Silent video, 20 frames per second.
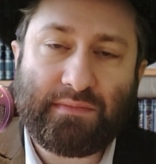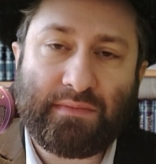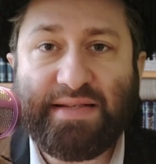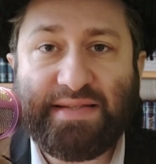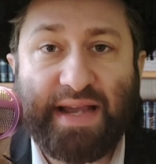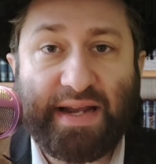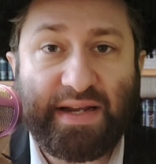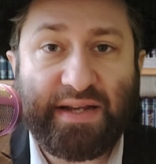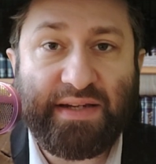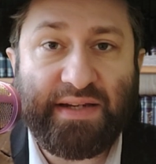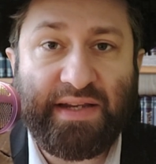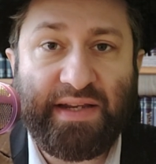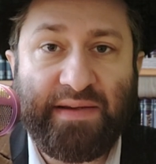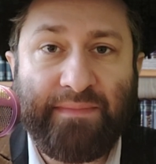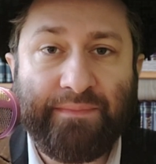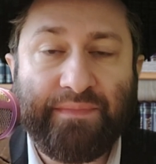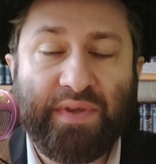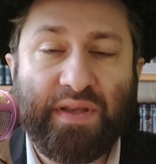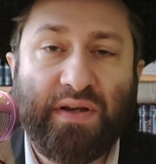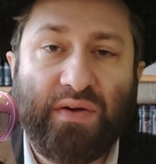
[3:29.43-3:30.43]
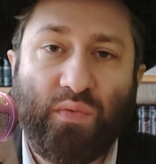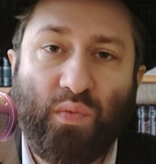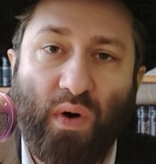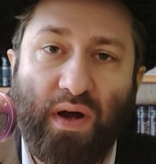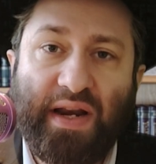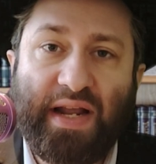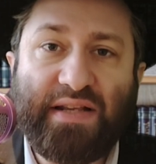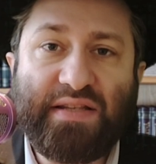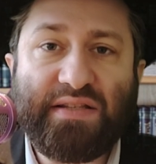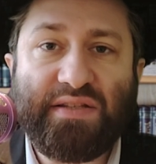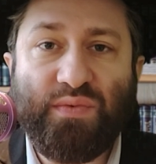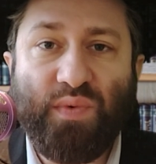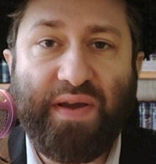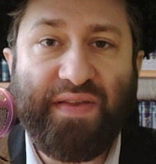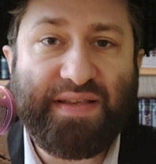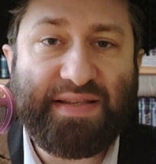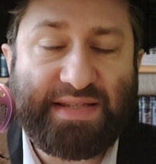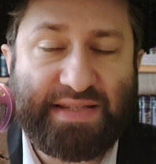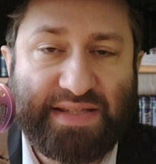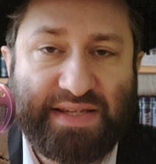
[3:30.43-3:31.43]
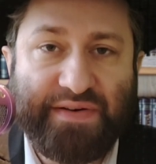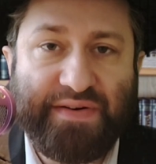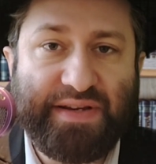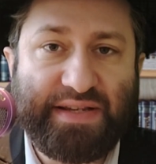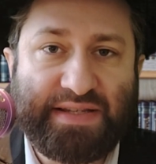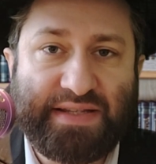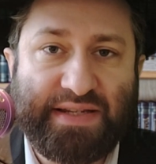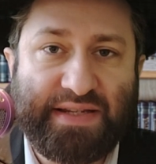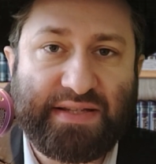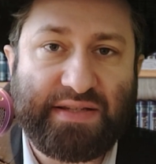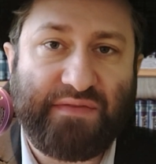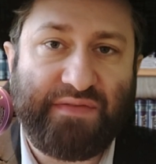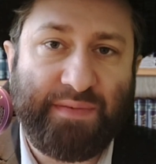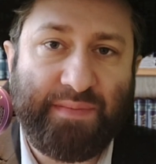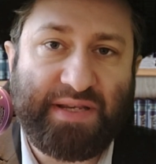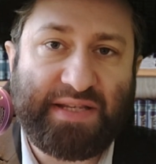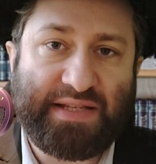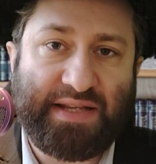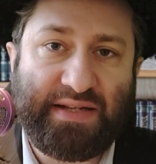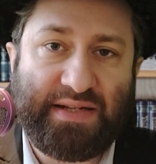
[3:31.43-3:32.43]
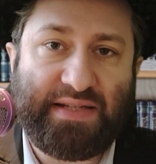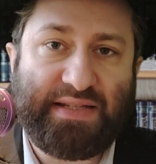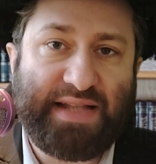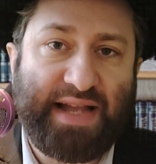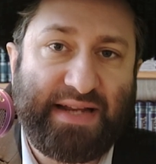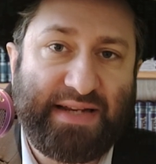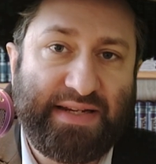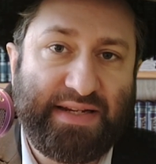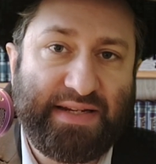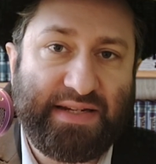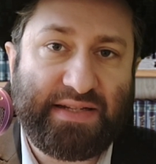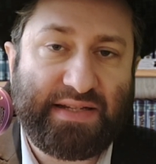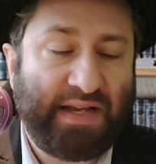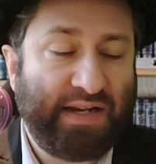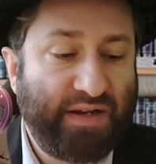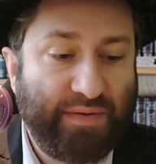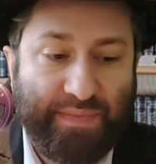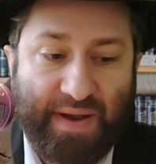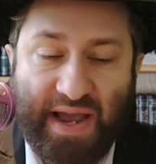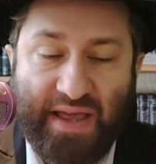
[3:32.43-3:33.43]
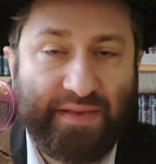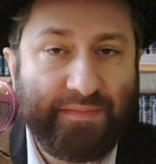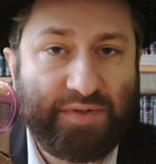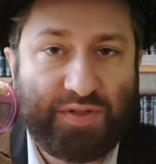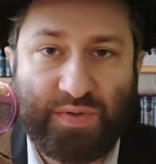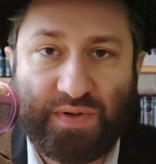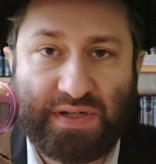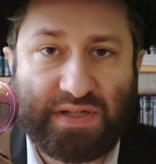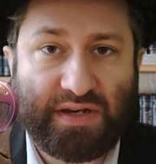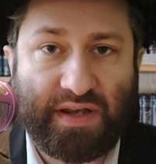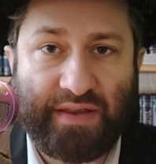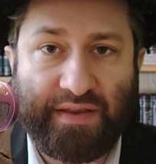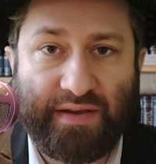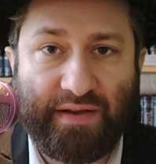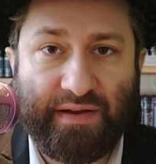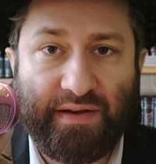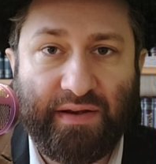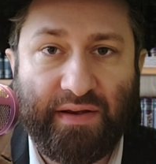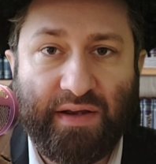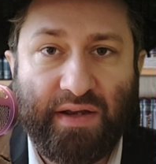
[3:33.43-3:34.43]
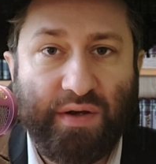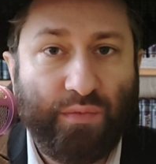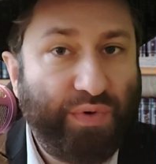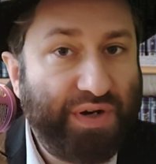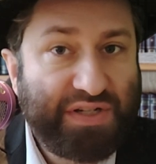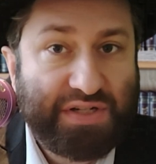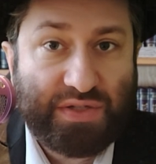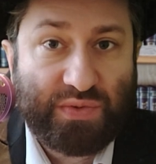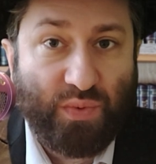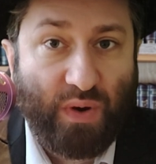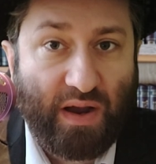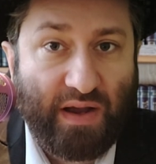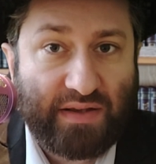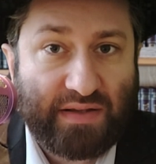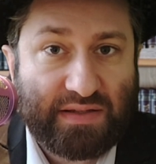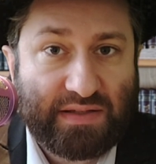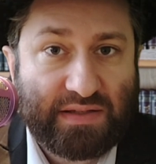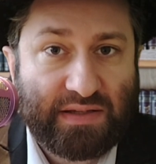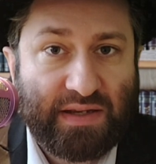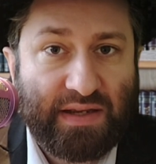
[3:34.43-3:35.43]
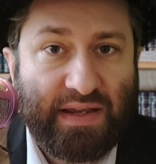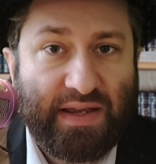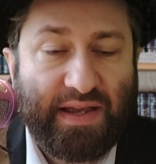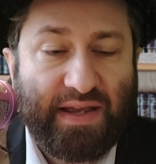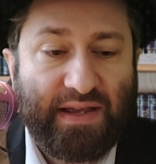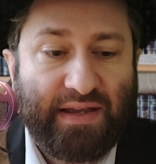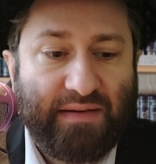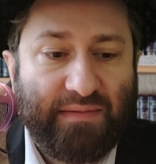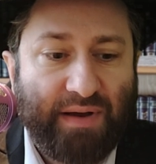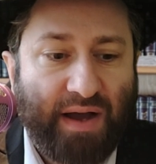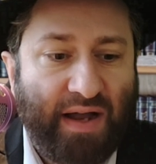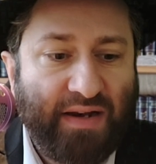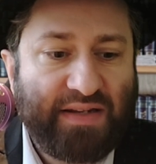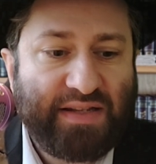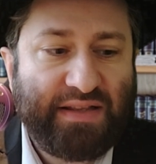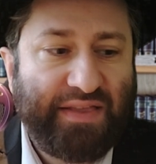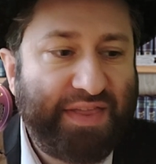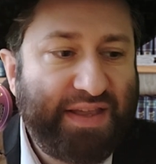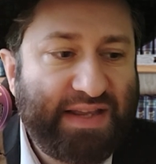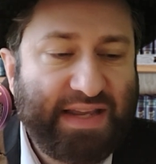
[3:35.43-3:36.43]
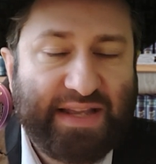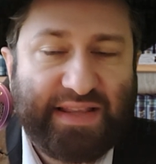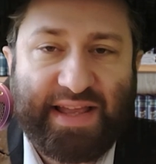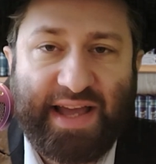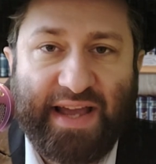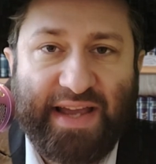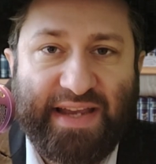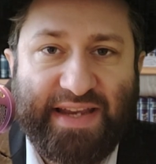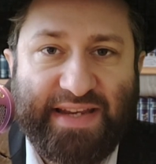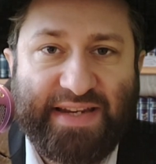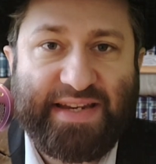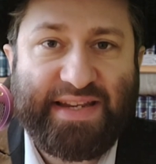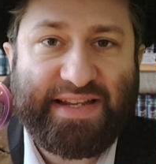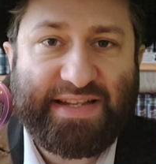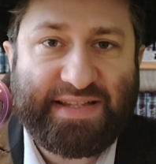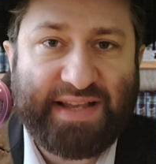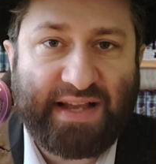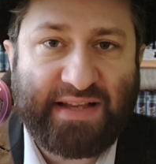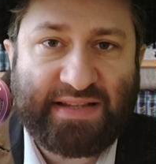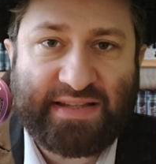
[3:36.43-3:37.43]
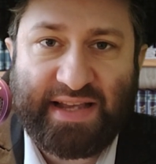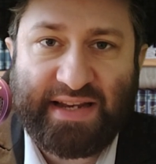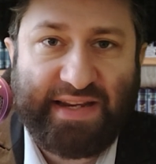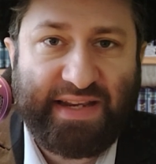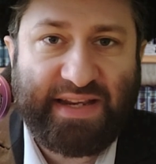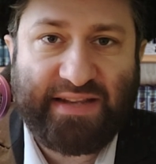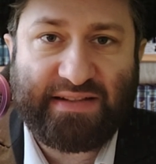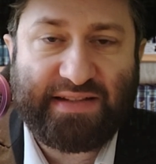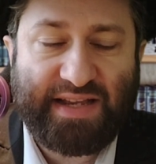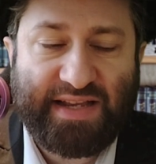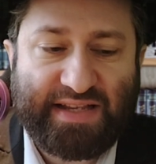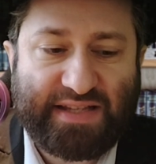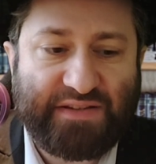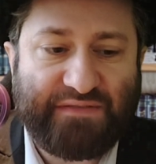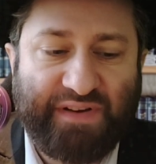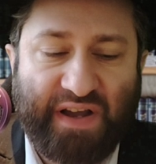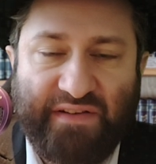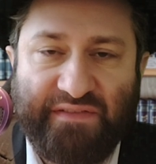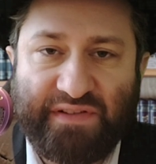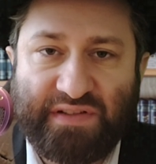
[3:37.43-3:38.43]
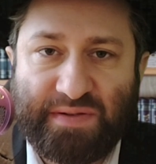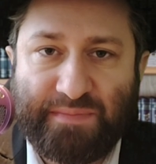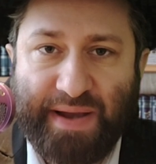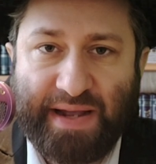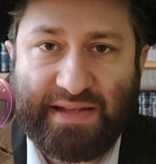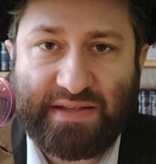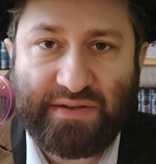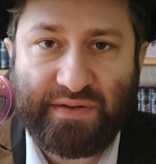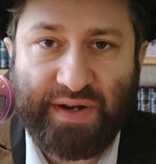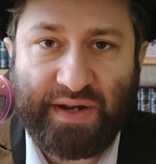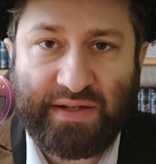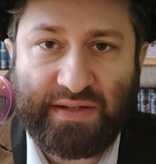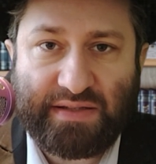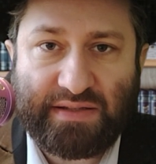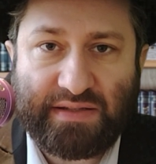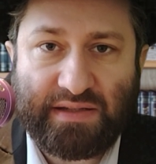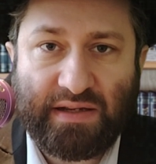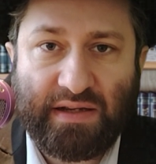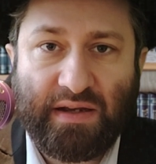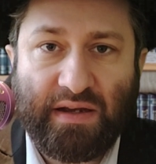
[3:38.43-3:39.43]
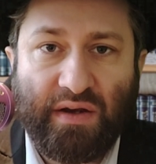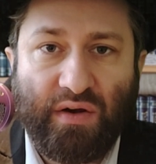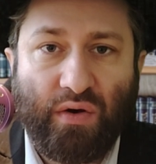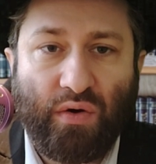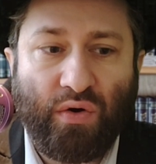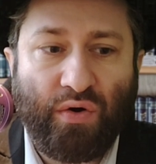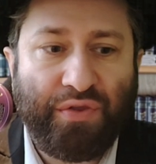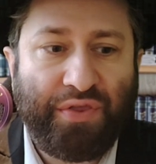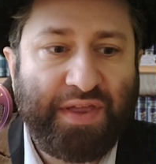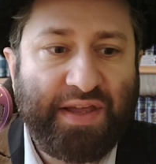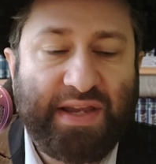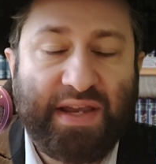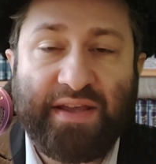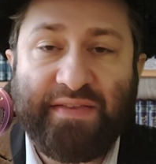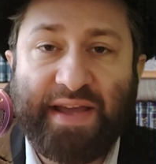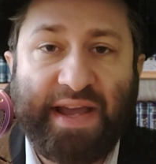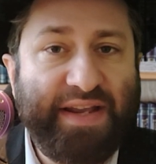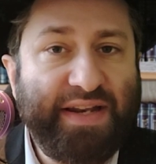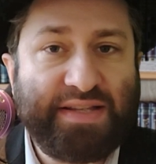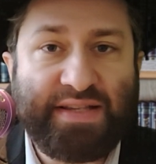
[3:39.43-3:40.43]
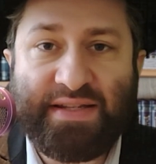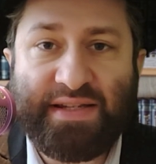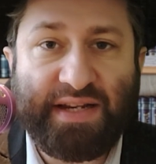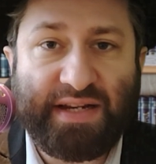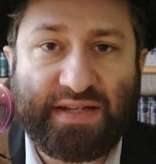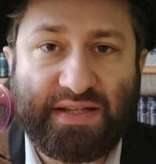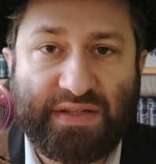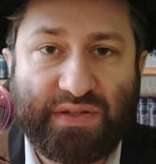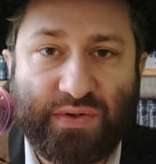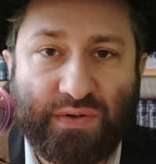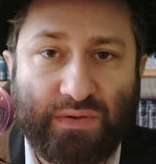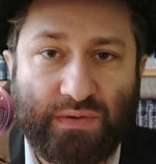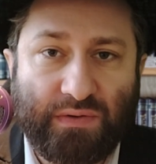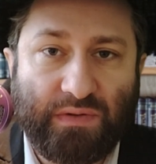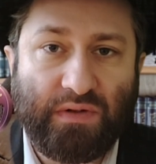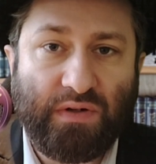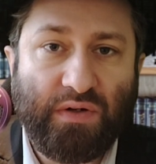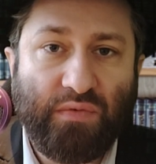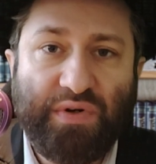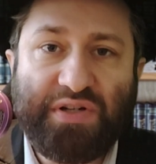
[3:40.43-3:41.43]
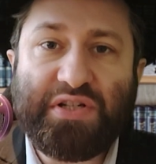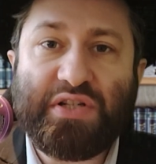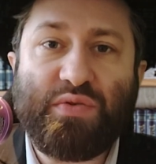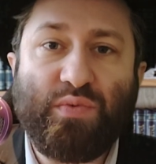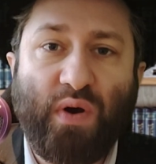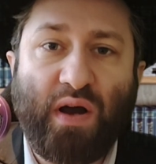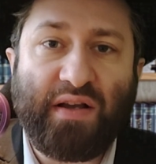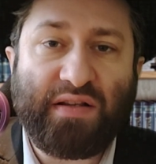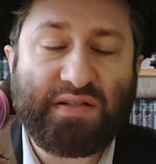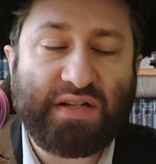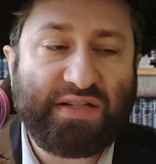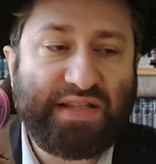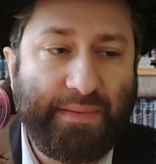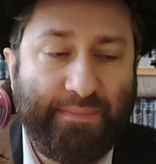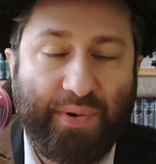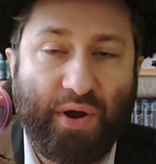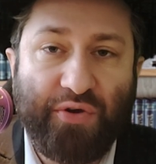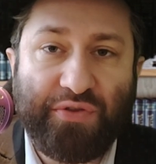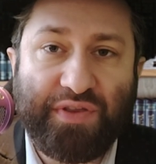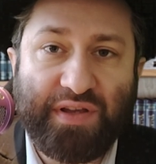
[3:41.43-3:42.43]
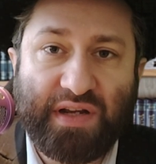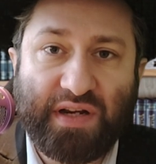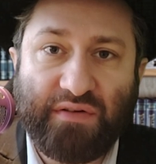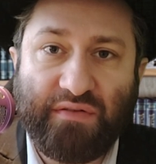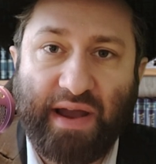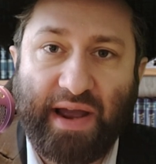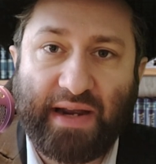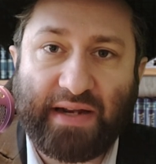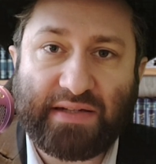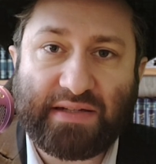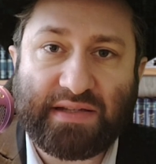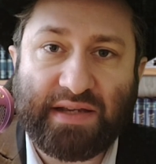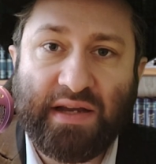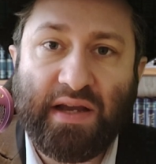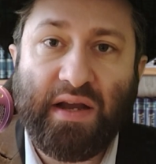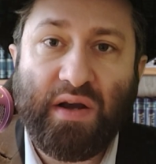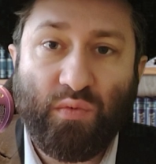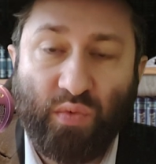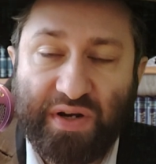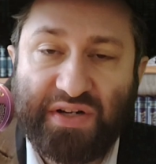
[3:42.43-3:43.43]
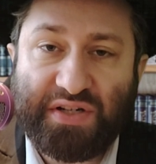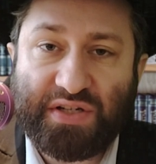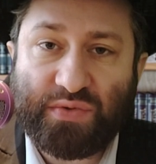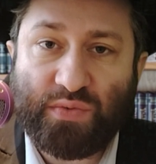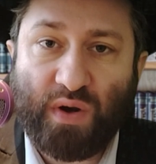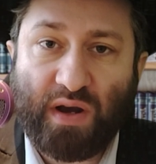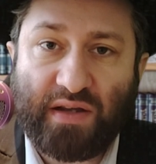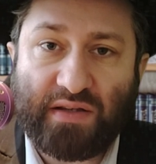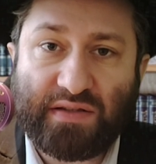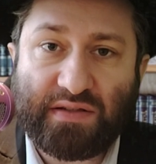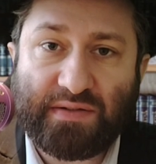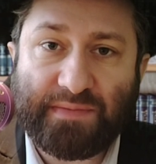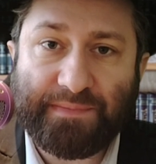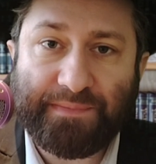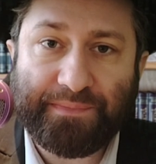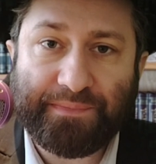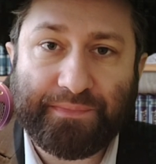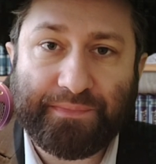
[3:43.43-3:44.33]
Secondly, one has to weigh the seriousness of the misunderstandings and compare them to each other. Which is worse? Thinking that he needs us and his survival depends on us? Or thinking that he doesn't need us at all? Which is worse? Because they're both incorrect. Which is worse?